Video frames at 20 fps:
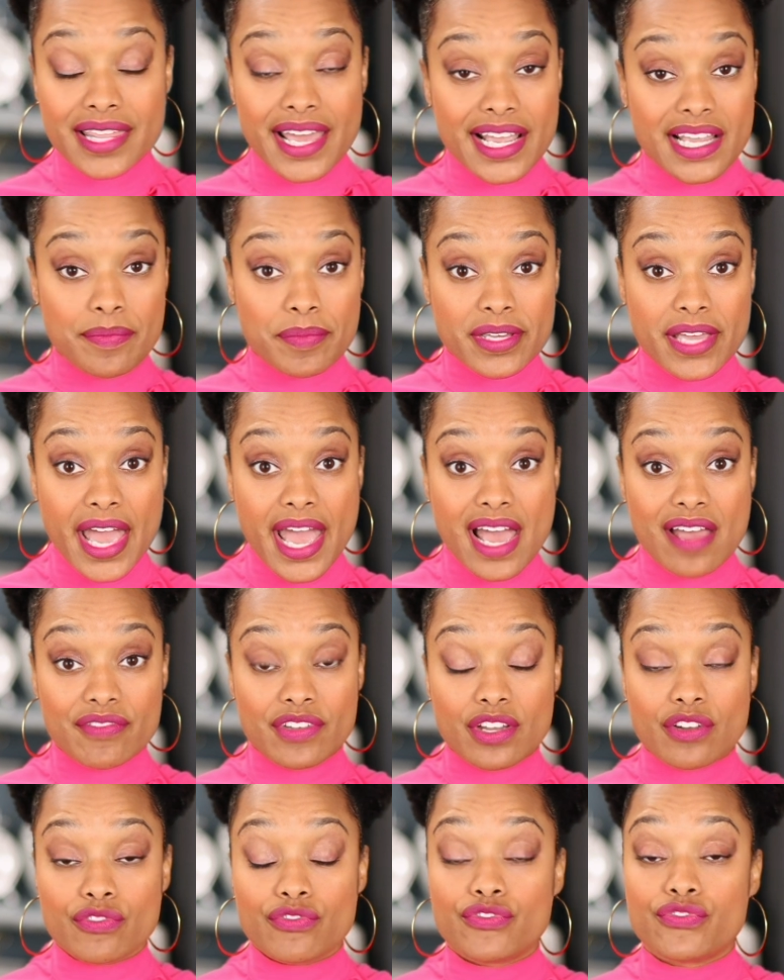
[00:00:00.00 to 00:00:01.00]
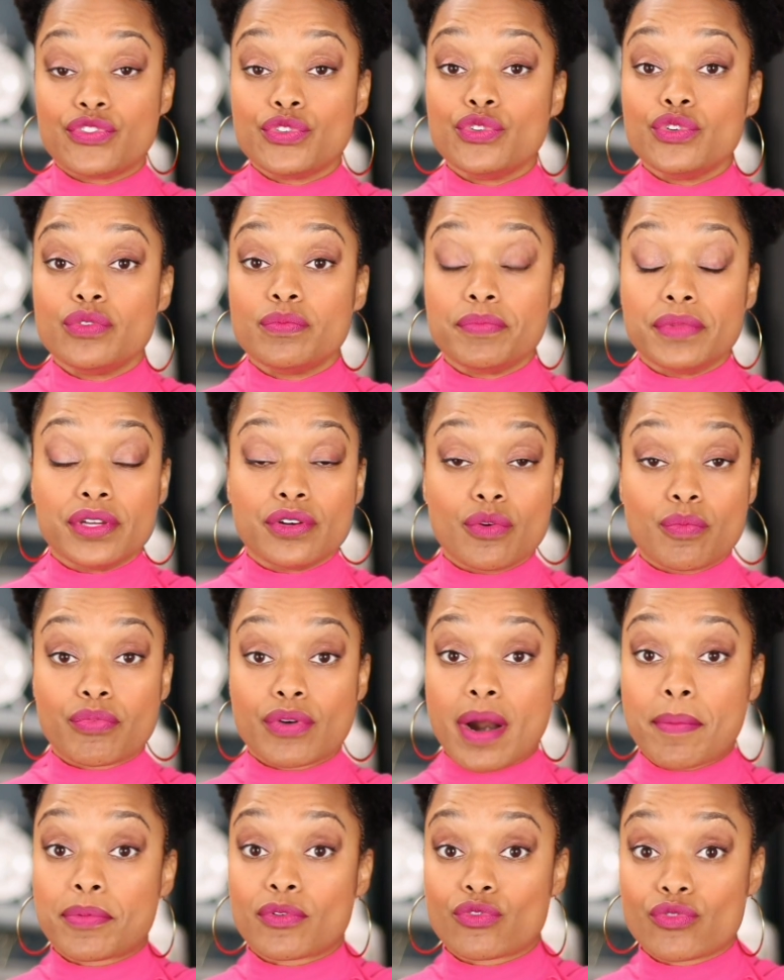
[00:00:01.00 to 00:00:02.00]
that could be having food meal
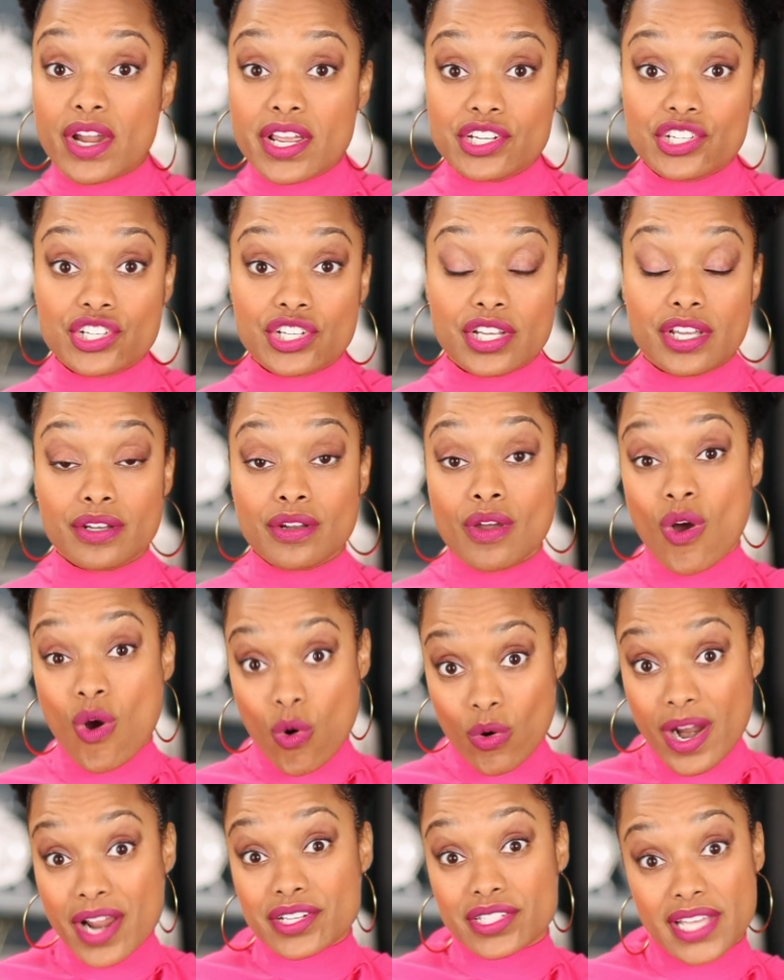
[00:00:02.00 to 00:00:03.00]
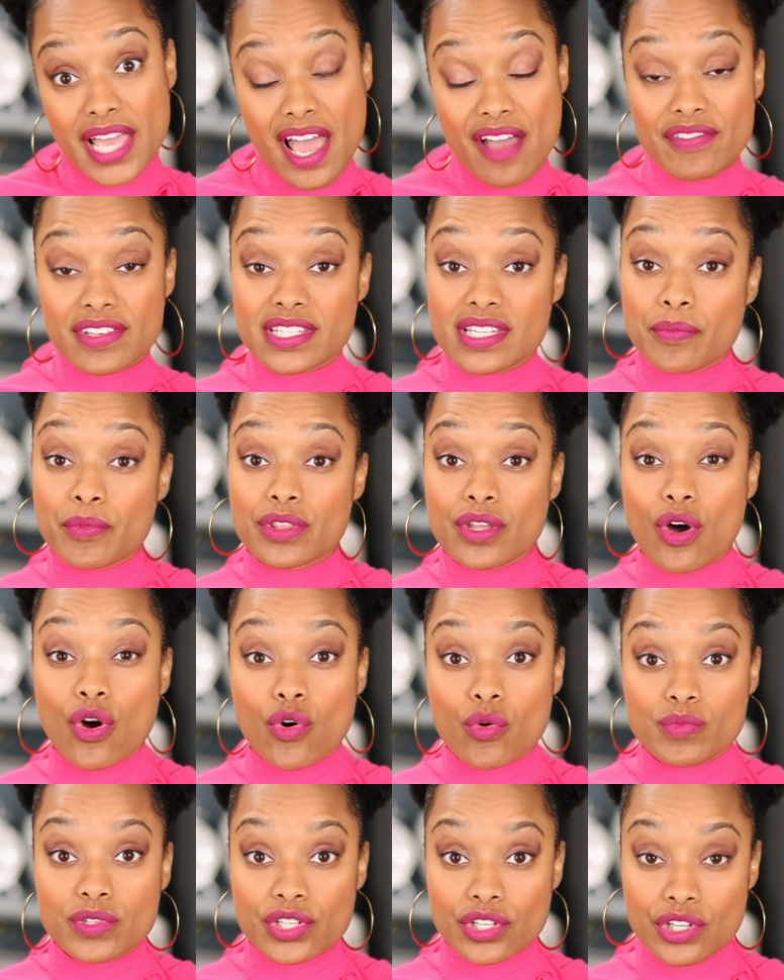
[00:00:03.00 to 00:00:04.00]
preparation, or actually having someone in the
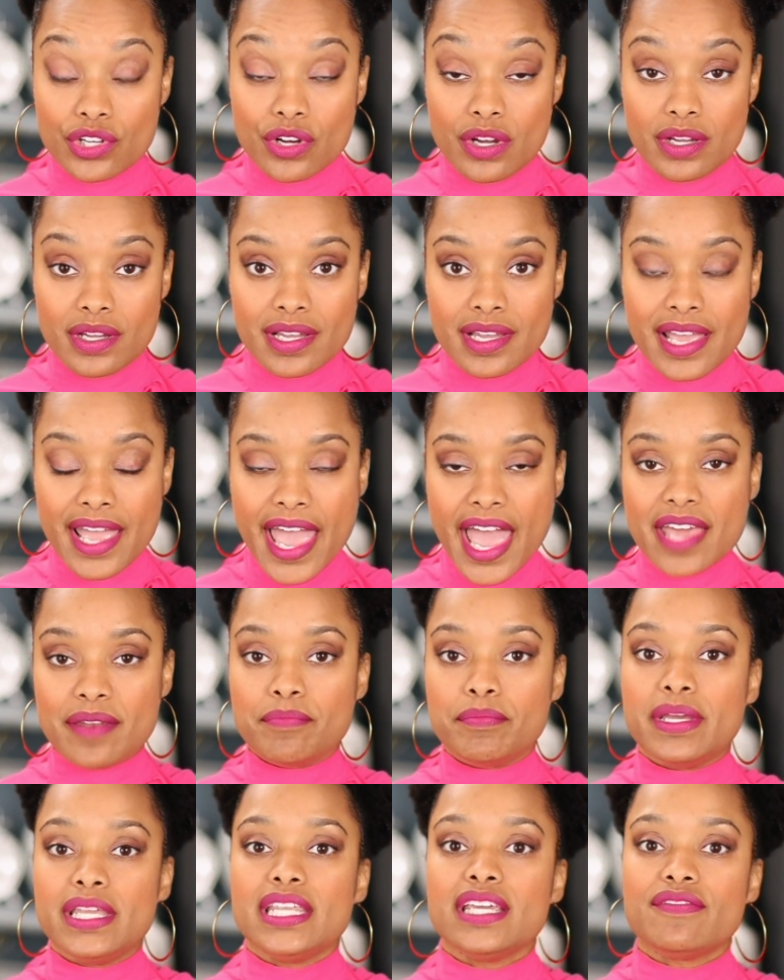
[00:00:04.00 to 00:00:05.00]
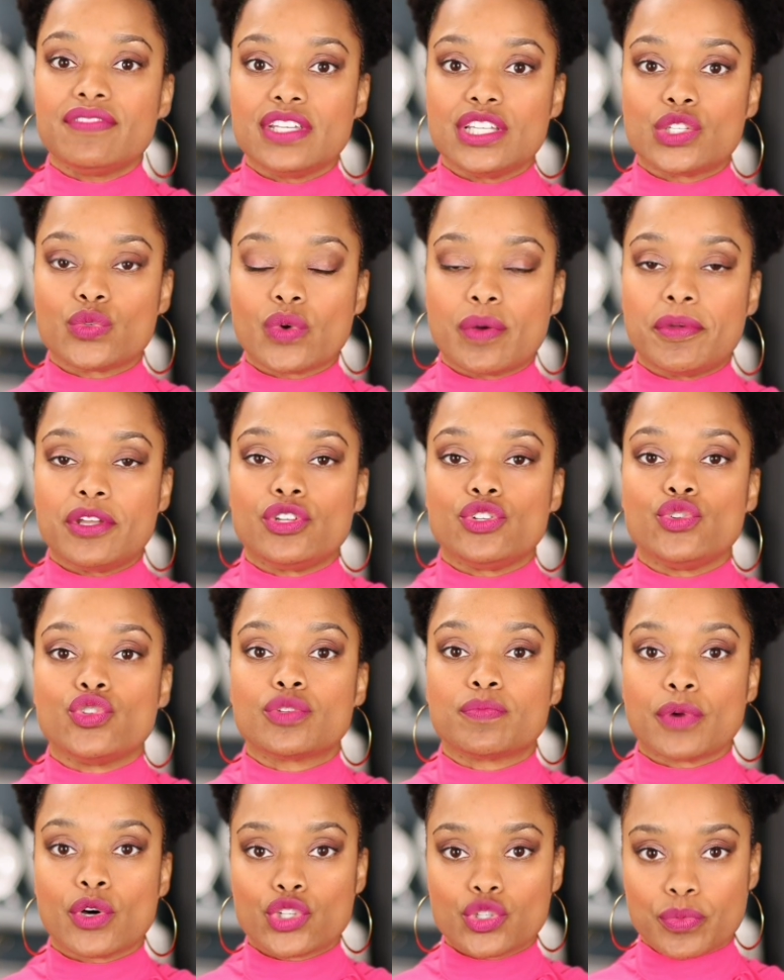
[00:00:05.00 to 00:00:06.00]
home to cook. And many of these women
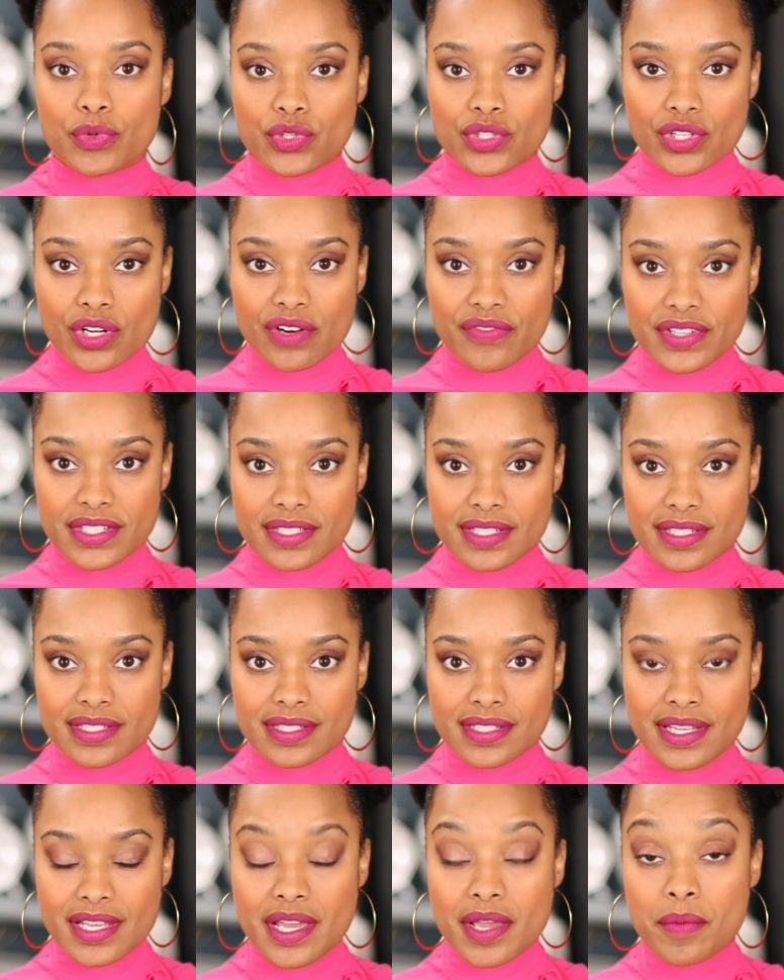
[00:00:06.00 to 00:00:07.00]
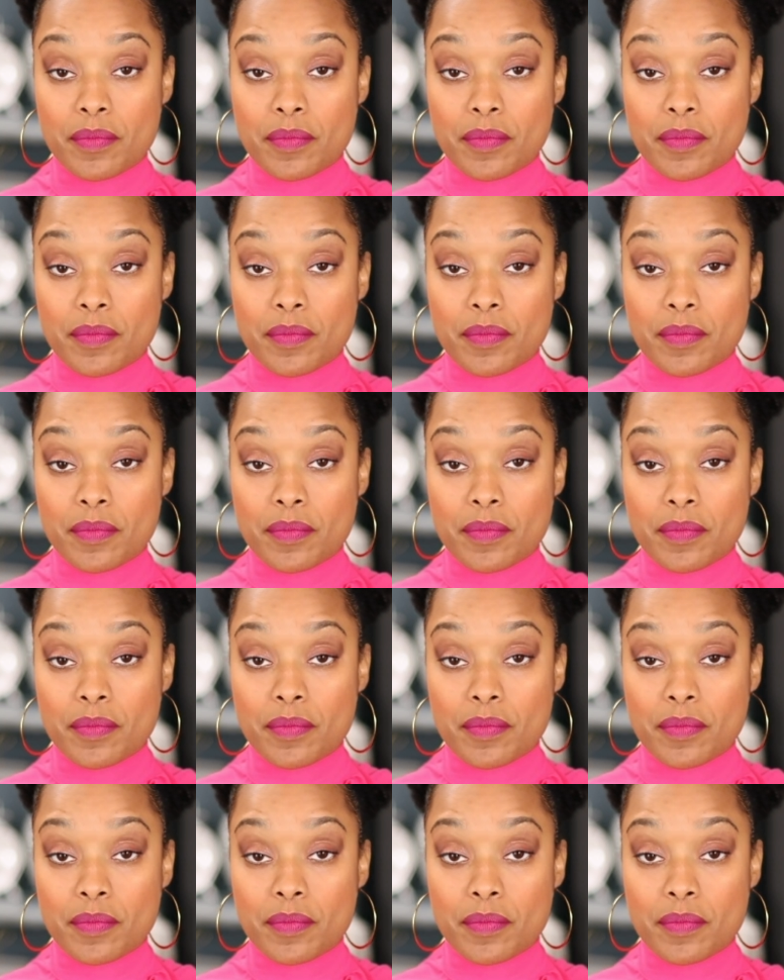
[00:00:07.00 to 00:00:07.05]
used multiple services.